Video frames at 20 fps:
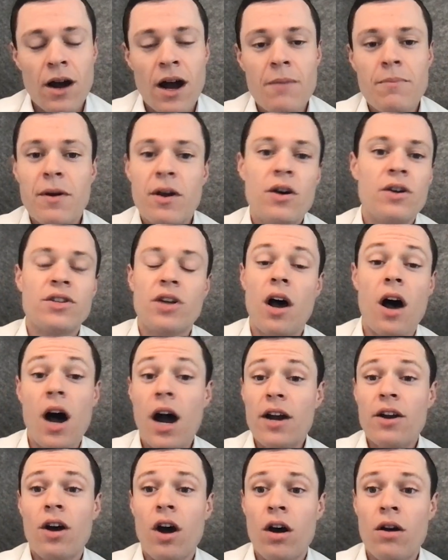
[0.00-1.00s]
right? Because
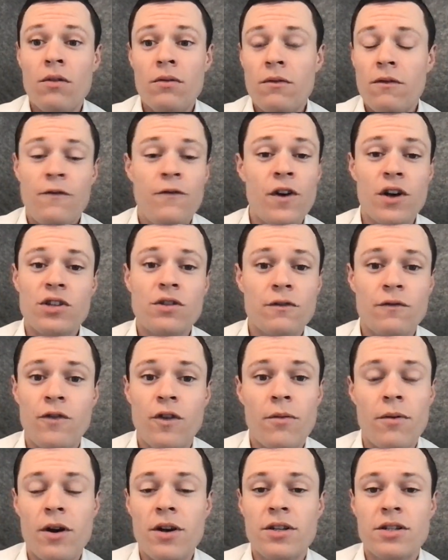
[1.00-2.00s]
I know, first and
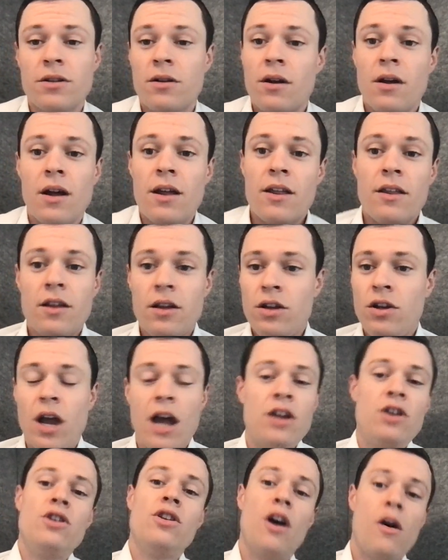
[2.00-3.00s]
foremost,
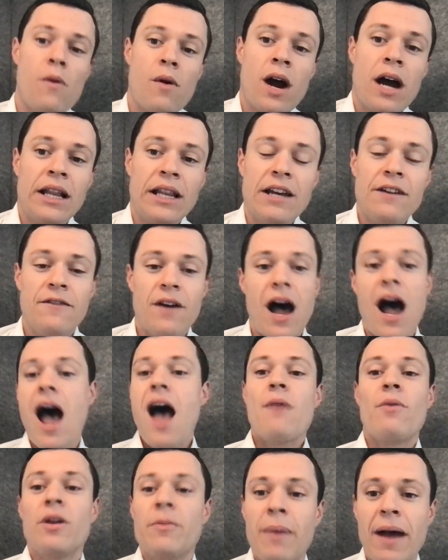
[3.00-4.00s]
and you know where I live,
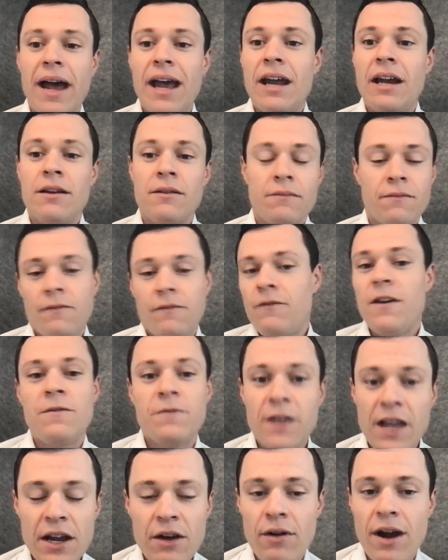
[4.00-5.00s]
I would have paid
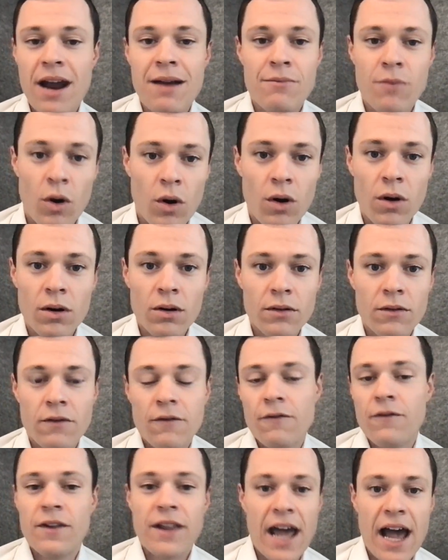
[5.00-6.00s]
15 grand more
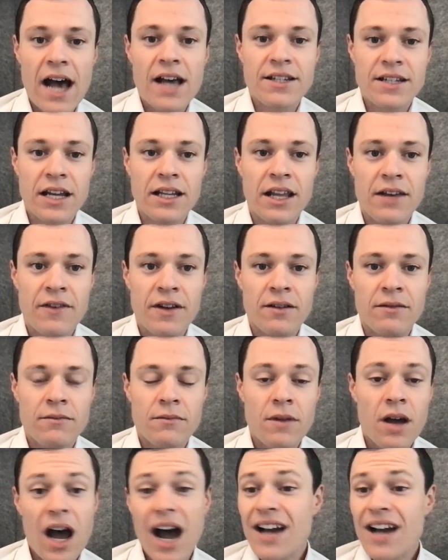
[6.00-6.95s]
for the house I live in.